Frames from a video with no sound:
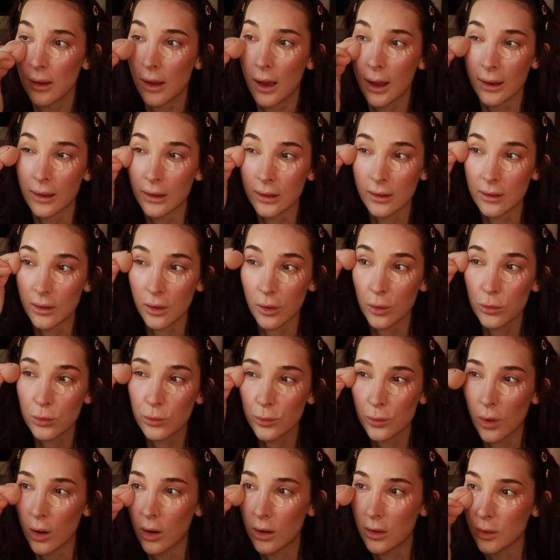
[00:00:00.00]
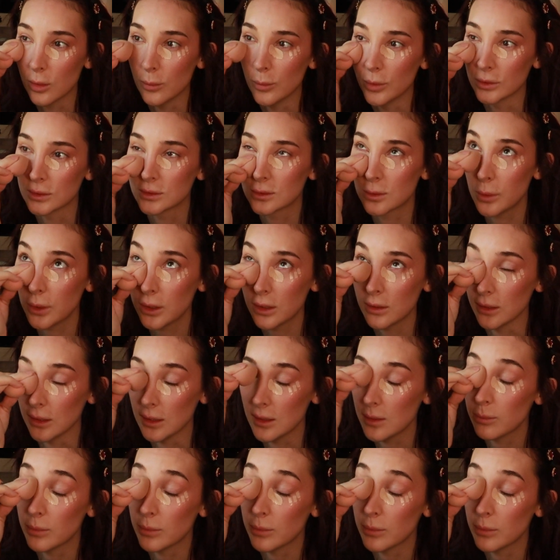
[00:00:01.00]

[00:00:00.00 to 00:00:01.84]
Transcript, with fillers: I go through audiobooks quickly